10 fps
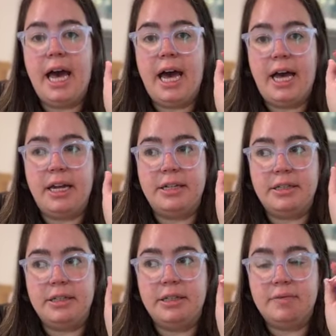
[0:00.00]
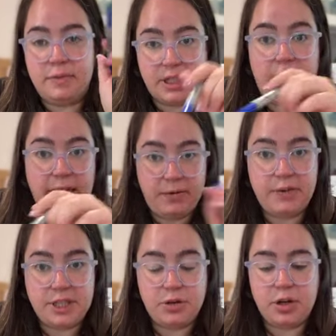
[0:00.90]
and sign
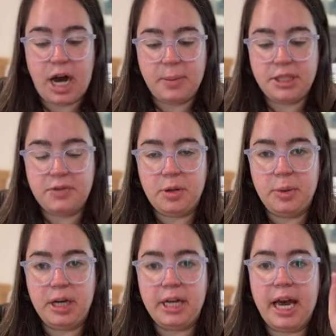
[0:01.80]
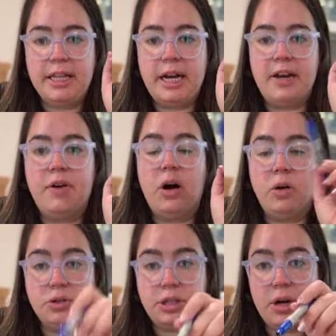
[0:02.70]
physical copies of the book. And then I've
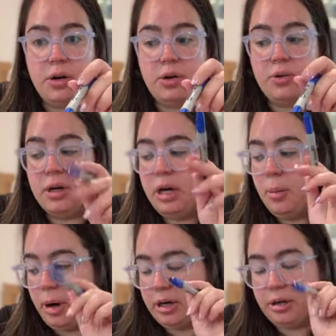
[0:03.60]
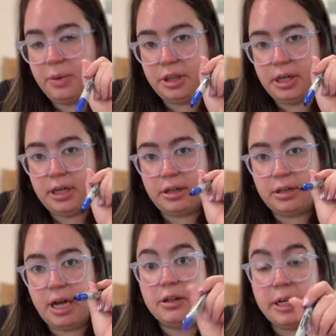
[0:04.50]
also partnered with a
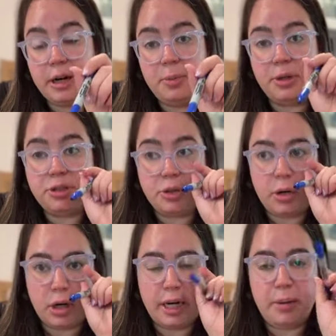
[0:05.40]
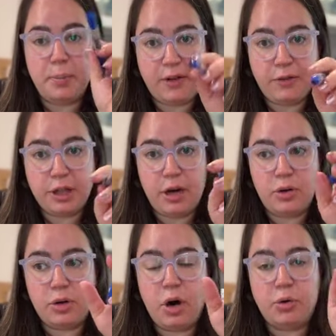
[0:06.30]
culinary bookstore in
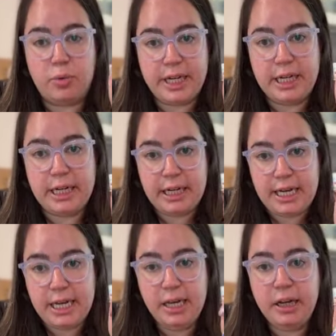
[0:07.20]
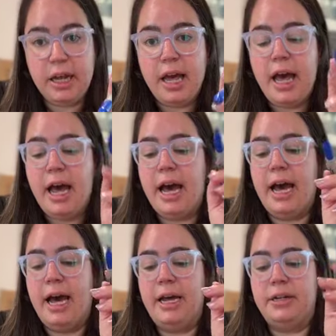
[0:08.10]
Buffalo called Read It and Eat.
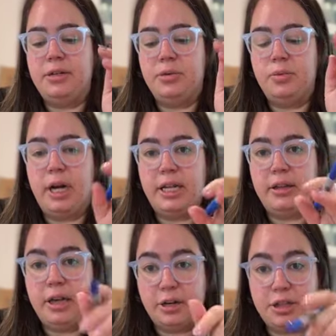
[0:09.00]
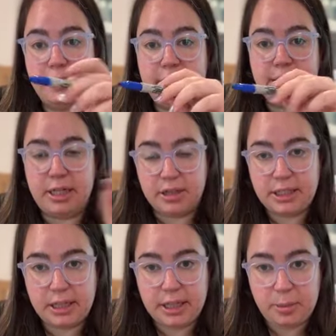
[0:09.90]
And what they're doing is they're
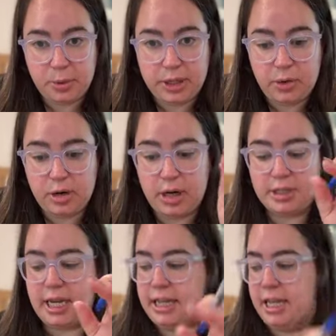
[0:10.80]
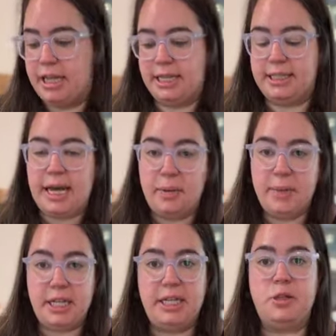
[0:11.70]
selling the pre-orders and then they send
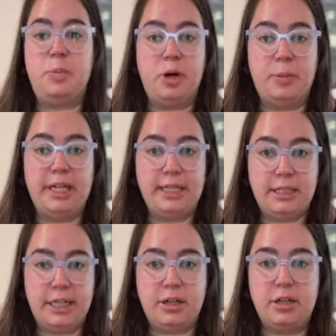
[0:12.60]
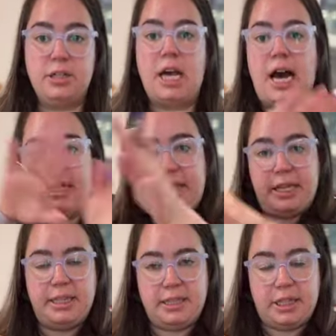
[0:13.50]
me these book plate stickers. I
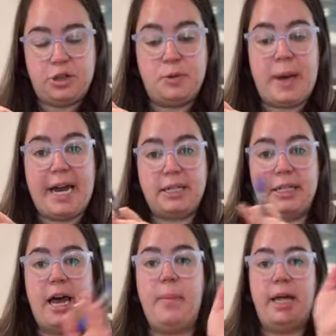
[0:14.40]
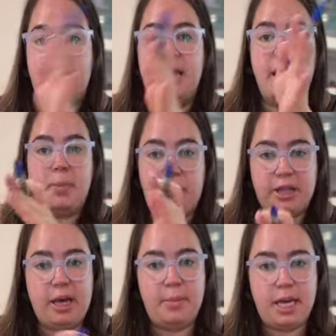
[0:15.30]
send the stickers back to them and then they
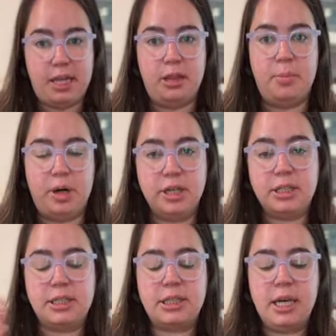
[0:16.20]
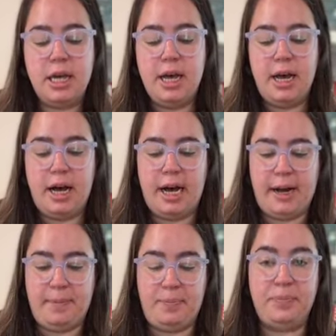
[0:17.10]
put them in the books
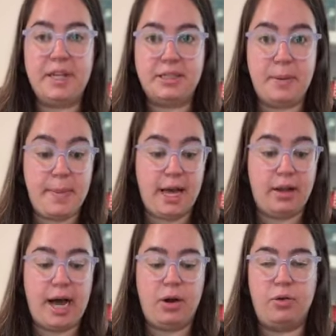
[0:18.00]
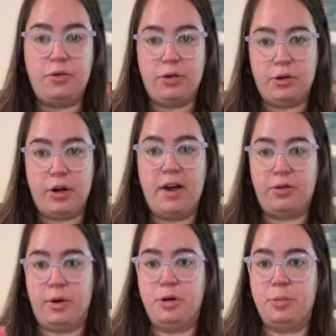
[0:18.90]
to mail out for
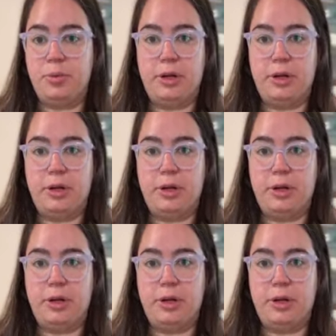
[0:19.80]
everyone who